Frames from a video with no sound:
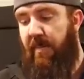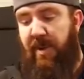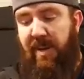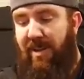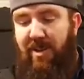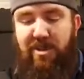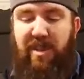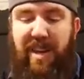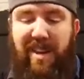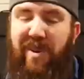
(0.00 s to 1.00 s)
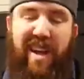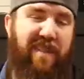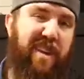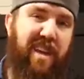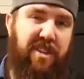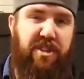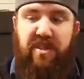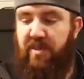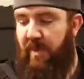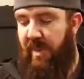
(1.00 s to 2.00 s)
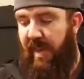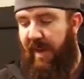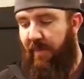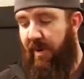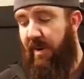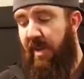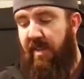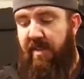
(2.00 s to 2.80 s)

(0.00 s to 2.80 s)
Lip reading: but usually I don't have any issues with that one.